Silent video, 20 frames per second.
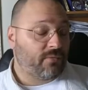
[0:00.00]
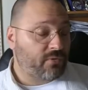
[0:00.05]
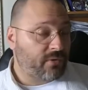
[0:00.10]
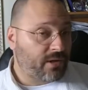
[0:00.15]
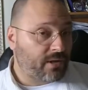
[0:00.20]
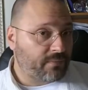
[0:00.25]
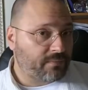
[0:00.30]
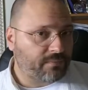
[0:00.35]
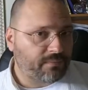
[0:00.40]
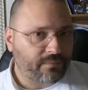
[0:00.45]

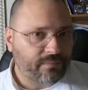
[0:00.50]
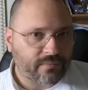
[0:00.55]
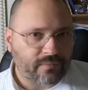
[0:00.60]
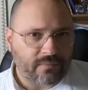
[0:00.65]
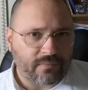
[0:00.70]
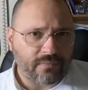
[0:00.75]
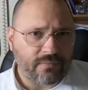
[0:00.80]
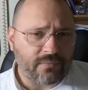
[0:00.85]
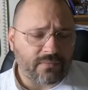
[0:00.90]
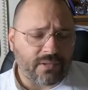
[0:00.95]
to an
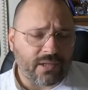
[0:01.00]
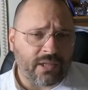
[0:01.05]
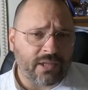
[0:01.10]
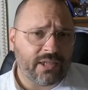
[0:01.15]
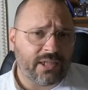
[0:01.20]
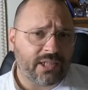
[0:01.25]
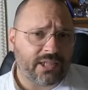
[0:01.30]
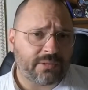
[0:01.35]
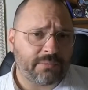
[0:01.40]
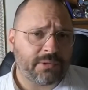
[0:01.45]

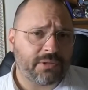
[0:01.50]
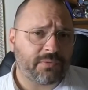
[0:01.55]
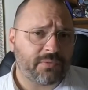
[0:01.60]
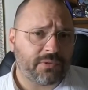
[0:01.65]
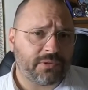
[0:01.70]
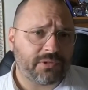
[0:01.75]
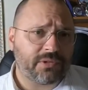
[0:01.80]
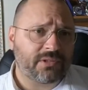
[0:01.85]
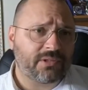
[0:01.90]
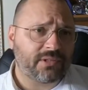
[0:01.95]
agreement
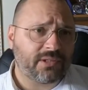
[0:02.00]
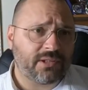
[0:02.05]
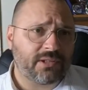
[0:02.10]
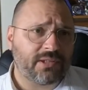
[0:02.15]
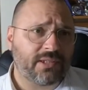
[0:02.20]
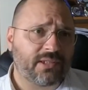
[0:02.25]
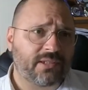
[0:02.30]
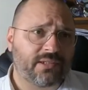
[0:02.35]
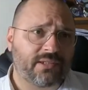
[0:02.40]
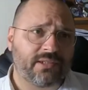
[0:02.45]
with Turkey
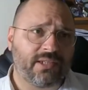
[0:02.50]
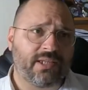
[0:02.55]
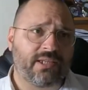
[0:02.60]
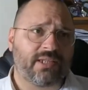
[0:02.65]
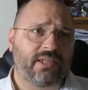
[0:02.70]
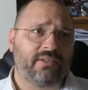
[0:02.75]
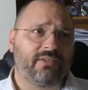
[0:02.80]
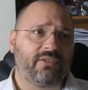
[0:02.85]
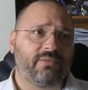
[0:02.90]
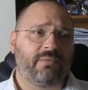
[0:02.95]
that they
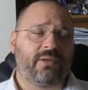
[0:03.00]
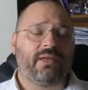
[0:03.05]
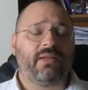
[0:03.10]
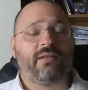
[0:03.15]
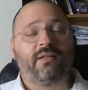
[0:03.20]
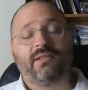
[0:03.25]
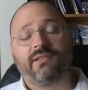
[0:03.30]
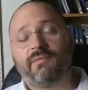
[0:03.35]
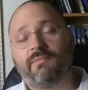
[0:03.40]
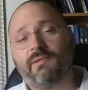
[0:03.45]
can
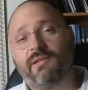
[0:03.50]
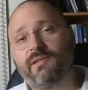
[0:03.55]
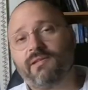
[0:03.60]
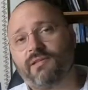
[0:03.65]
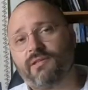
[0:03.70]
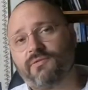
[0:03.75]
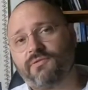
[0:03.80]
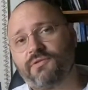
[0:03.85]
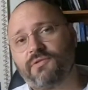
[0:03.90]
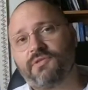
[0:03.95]
remain as a
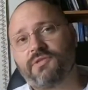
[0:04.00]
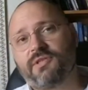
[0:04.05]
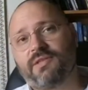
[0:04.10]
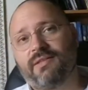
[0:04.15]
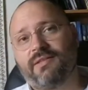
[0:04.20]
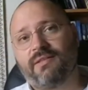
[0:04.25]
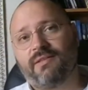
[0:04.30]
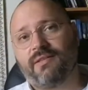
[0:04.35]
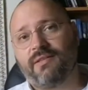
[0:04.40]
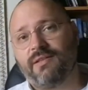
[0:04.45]
military force in
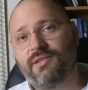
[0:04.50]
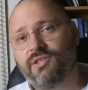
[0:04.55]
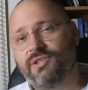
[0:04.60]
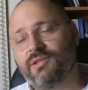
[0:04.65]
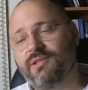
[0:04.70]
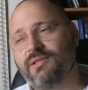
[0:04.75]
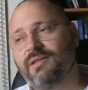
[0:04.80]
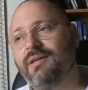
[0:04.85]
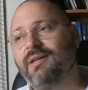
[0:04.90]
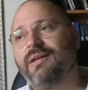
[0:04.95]
the
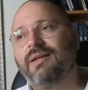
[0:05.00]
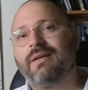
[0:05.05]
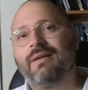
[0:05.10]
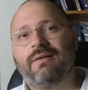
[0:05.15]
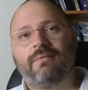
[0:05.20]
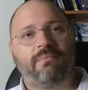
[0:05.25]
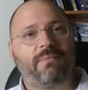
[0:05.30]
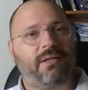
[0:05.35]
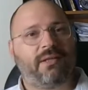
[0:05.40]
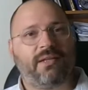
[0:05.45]
region,
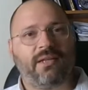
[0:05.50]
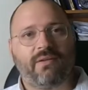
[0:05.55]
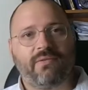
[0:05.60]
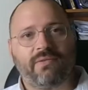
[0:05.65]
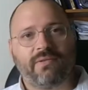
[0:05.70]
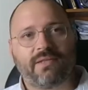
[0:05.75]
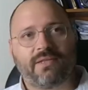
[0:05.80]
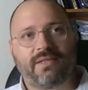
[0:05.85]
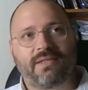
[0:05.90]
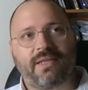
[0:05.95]
but they
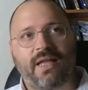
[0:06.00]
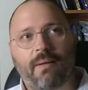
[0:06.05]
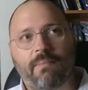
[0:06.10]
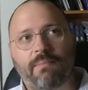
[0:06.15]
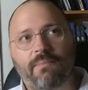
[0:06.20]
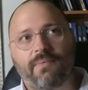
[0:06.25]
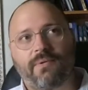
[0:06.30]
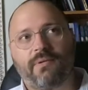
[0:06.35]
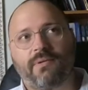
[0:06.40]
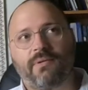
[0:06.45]
will
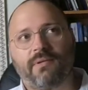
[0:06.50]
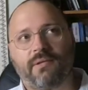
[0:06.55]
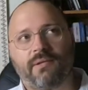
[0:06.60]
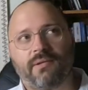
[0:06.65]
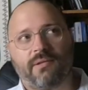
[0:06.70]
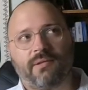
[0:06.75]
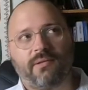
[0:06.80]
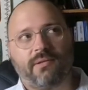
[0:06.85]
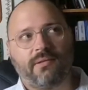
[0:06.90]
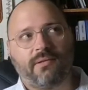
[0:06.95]
stop
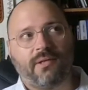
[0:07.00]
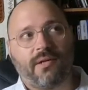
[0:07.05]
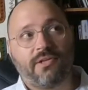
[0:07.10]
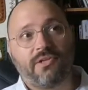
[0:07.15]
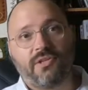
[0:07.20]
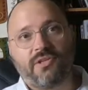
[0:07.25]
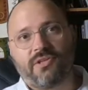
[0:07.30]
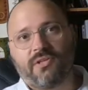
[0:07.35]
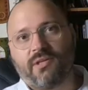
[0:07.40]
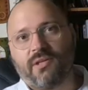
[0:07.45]

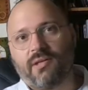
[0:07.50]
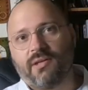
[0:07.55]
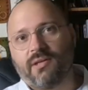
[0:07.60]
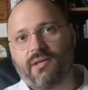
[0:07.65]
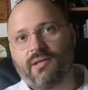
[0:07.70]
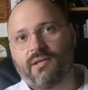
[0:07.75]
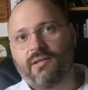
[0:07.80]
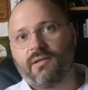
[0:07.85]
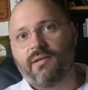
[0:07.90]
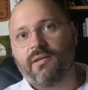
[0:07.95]
assisting
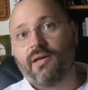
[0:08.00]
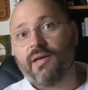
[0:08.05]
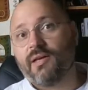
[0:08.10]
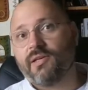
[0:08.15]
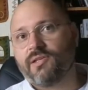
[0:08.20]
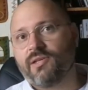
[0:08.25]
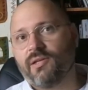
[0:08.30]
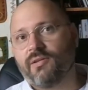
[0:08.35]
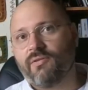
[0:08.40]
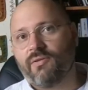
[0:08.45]

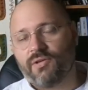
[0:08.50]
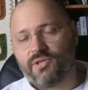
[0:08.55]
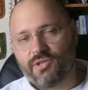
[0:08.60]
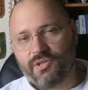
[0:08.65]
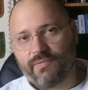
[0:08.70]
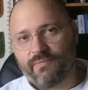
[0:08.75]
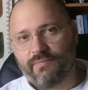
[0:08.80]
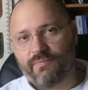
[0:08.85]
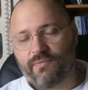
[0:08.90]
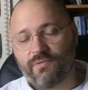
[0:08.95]
Assad
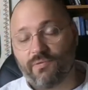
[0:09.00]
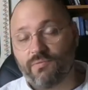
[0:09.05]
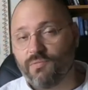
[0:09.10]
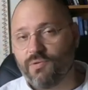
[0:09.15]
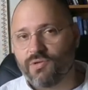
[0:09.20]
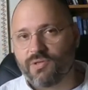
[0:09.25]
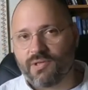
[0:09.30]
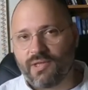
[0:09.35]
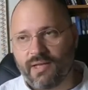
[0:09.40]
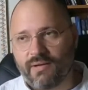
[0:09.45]
regime to
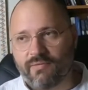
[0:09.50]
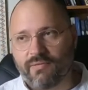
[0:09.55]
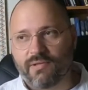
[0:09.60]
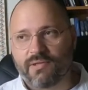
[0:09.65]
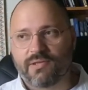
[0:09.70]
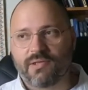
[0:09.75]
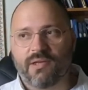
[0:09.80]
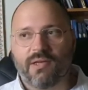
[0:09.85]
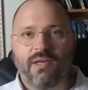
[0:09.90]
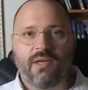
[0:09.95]
most
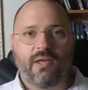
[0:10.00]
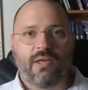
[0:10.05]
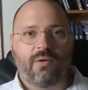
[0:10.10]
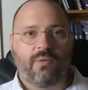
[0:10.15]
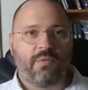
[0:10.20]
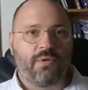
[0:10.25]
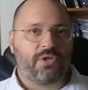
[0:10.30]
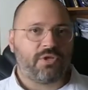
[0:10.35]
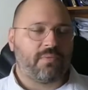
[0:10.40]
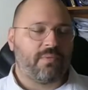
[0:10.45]
levels,
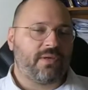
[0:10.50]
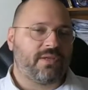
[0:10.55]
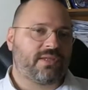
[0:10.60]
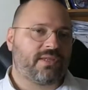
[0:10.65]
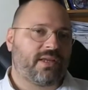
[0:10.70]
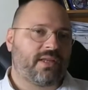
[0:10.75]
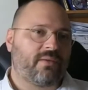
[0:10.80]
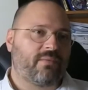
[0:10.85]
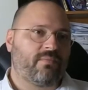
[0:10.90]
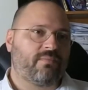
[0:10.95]
which means
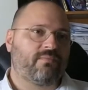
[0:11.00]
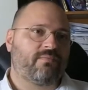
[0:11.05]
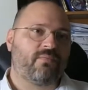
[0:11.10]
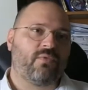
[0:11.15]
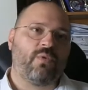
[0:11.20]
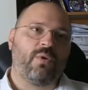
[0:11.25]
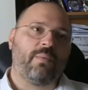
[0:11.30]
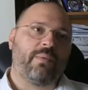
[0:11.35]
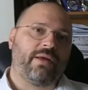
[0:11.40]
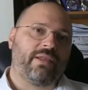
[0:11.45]
that
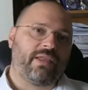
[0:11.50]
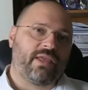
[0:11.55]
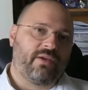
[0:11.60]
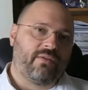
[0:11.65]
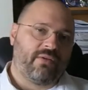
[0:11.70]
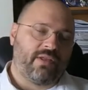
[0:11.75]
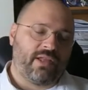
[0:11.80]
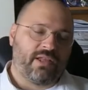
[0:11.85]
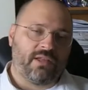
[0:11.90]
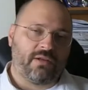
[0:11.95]
we might
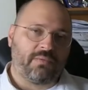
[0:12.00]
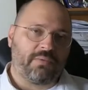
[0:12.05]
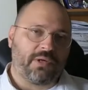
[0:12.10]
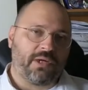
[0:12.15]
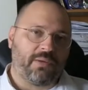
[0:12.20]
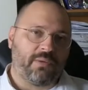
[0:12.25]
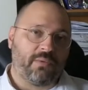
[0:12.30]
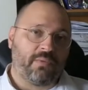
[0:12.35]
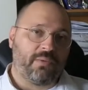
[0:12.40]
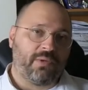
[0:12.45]
have another
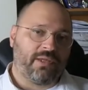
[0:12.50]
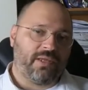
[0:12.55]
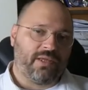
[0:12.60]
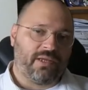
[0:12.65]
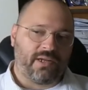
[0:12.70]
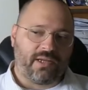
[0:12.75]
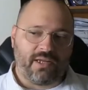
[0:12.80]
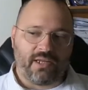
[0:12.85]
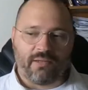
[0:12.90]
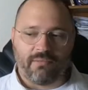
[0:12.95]
problem with
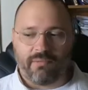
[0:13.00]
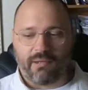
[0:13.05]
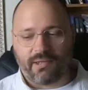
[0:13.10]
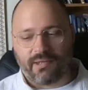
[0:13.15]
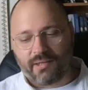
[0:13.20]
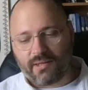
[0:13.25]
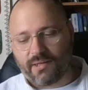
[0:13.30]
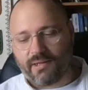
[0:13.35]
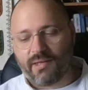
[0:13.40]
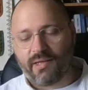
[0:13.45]
Iran,
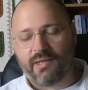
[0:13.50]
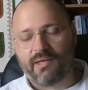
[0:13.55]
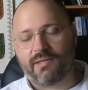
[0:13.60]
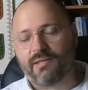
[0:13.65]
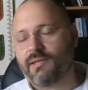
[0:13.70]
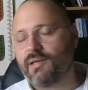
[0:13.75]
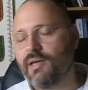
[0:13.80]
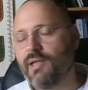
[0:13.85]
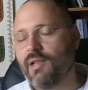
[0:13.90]
but Iran has